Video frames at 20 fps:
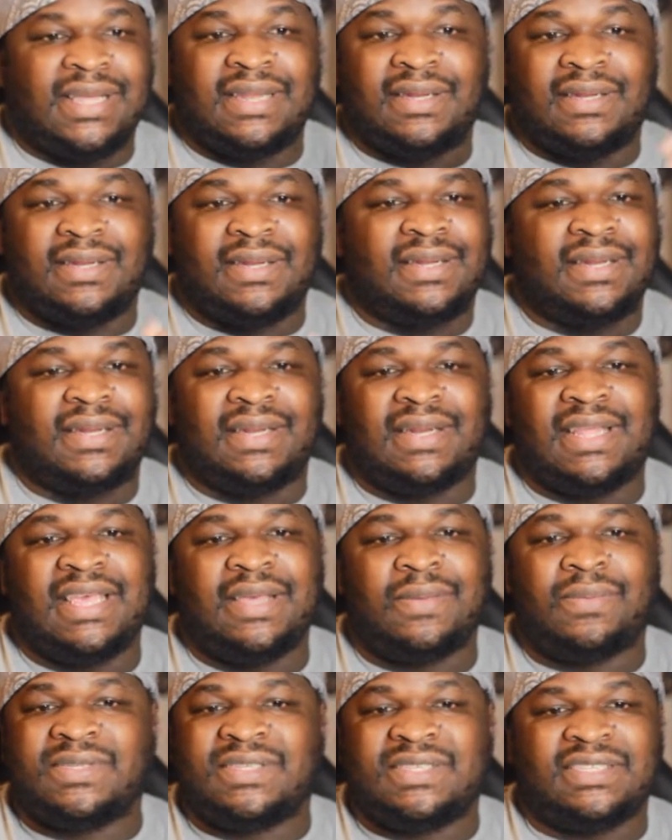and he
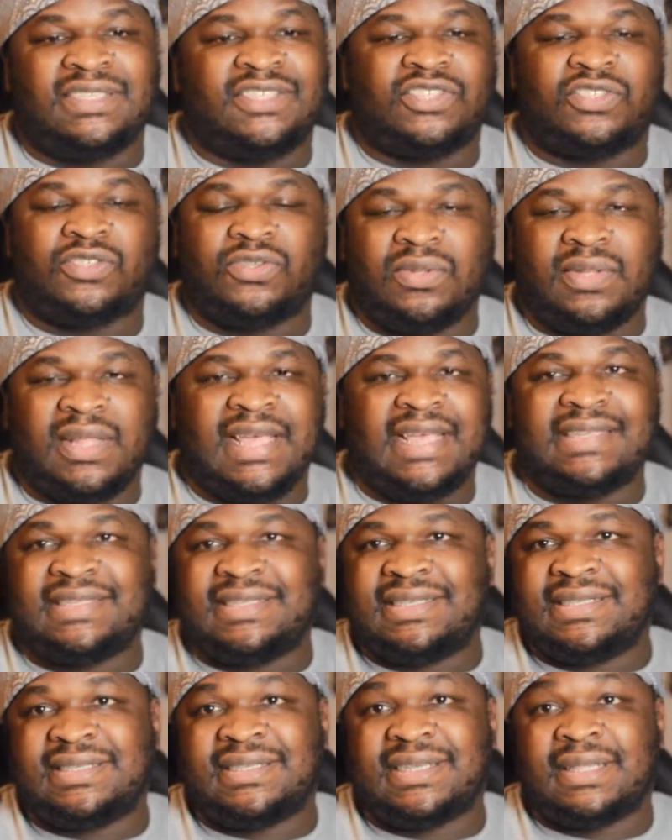was too lazy
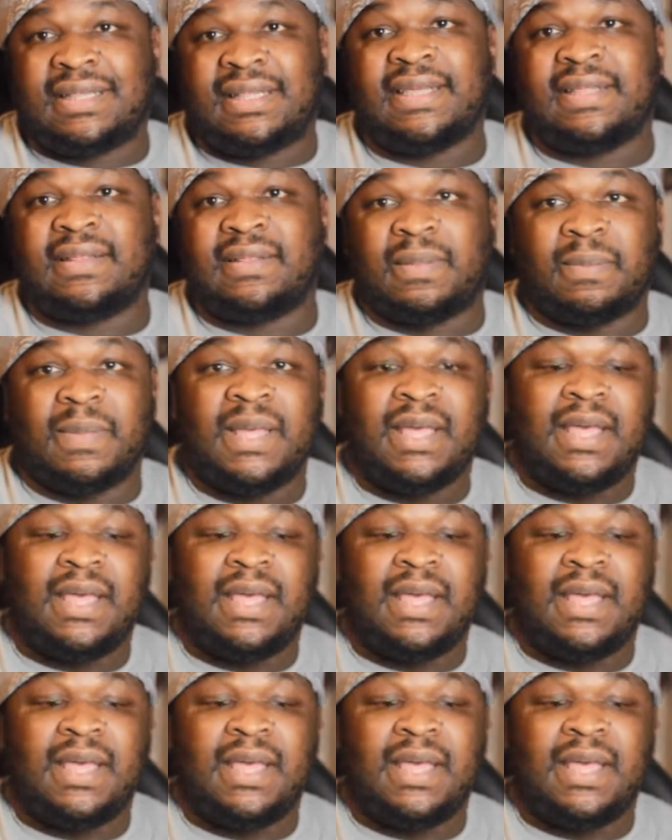to clean them.